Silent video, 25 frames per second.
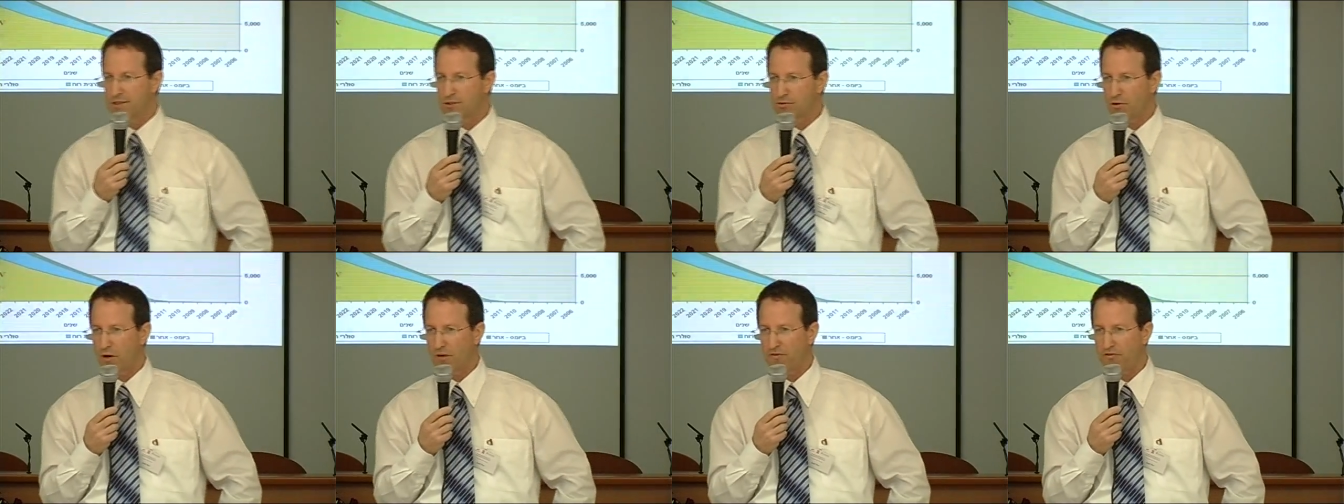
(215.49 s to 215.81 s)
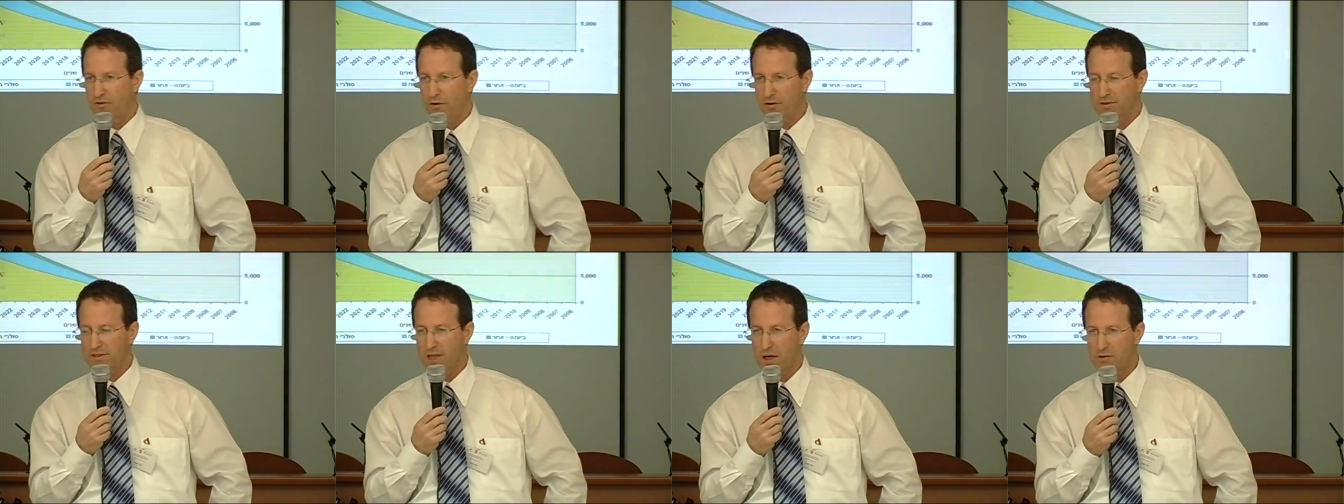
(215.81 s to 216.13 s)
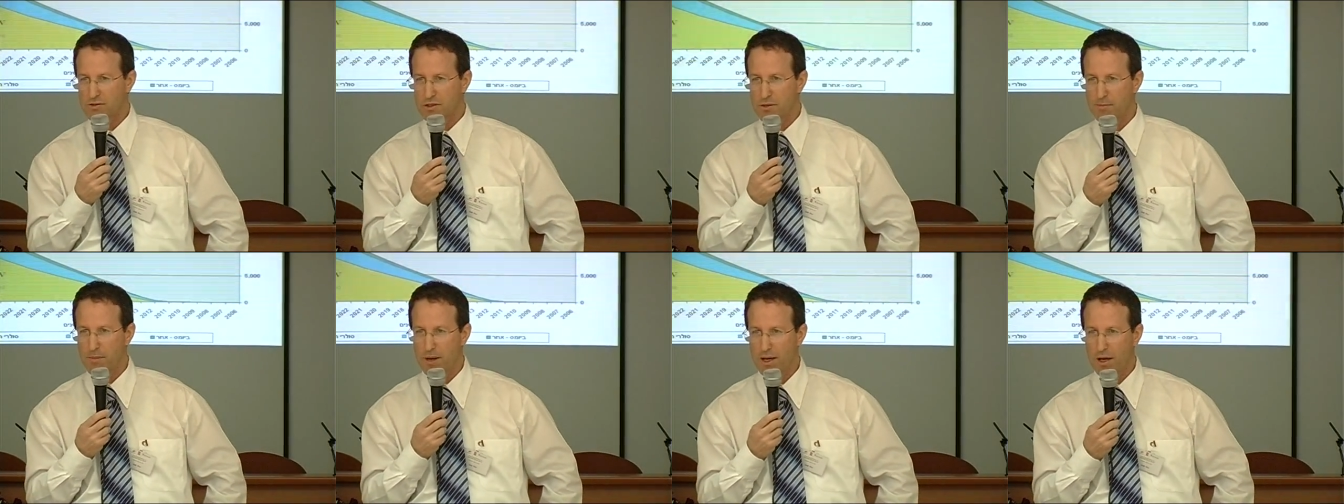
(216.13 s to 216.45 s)
install
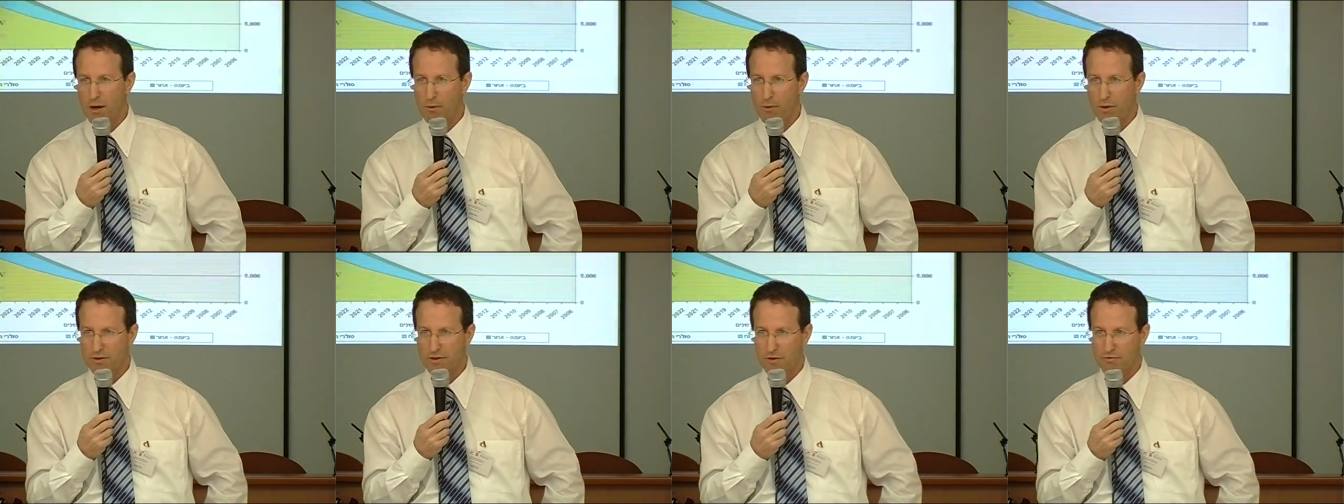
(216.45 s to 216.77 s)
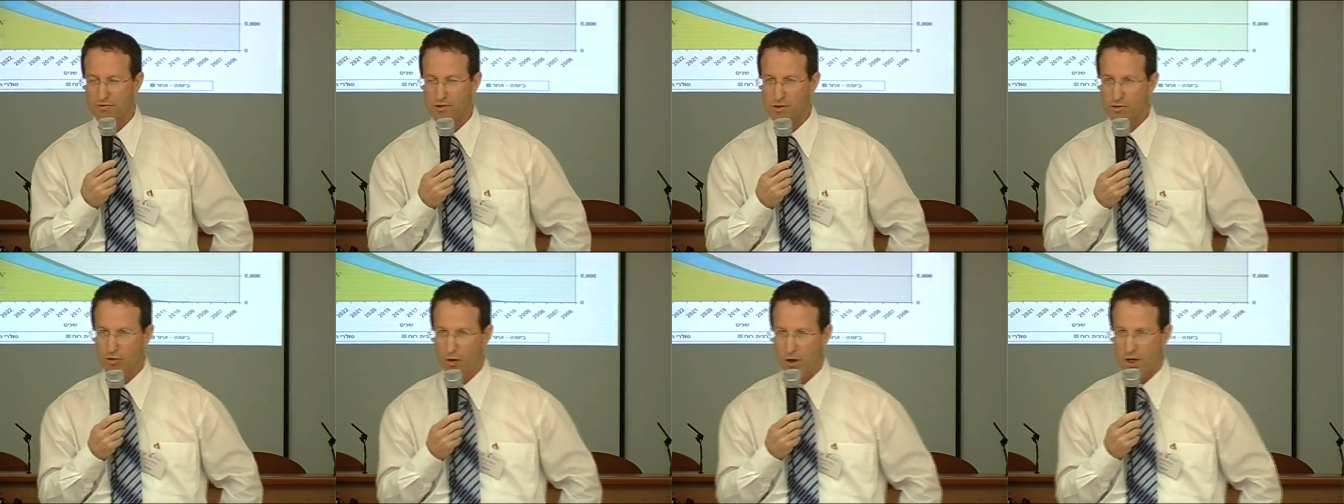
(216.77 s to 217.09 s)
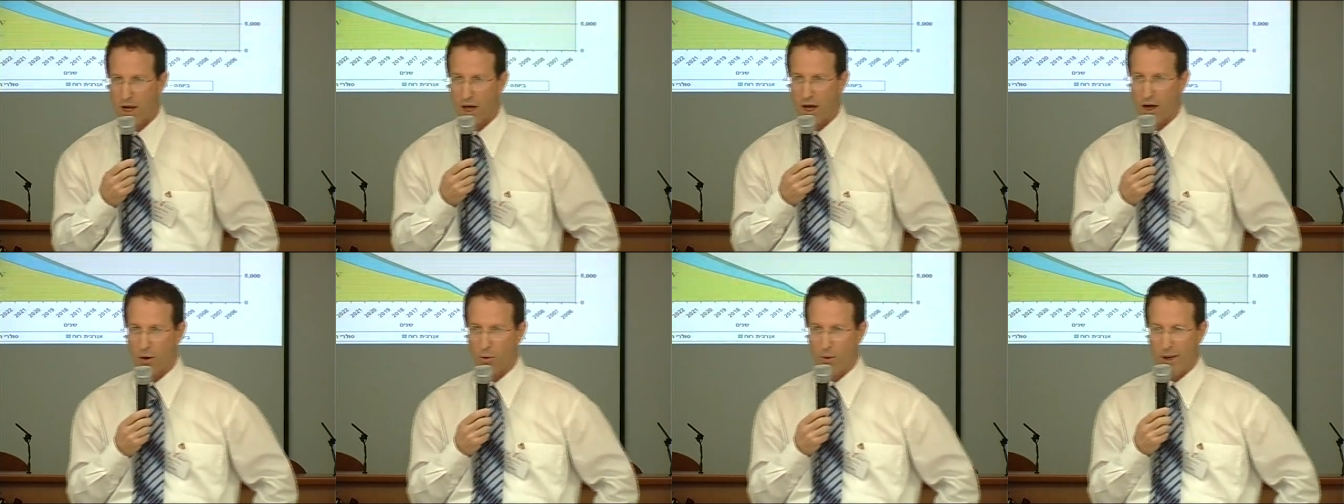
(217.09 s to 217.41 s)
4,000 megawatts of
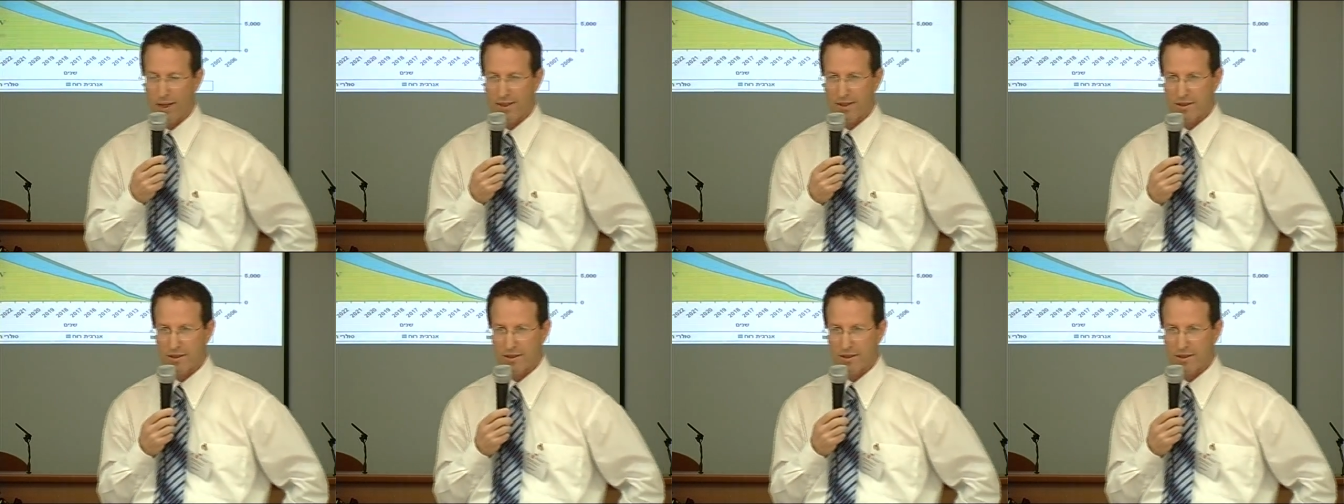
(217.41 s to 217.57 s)
solar,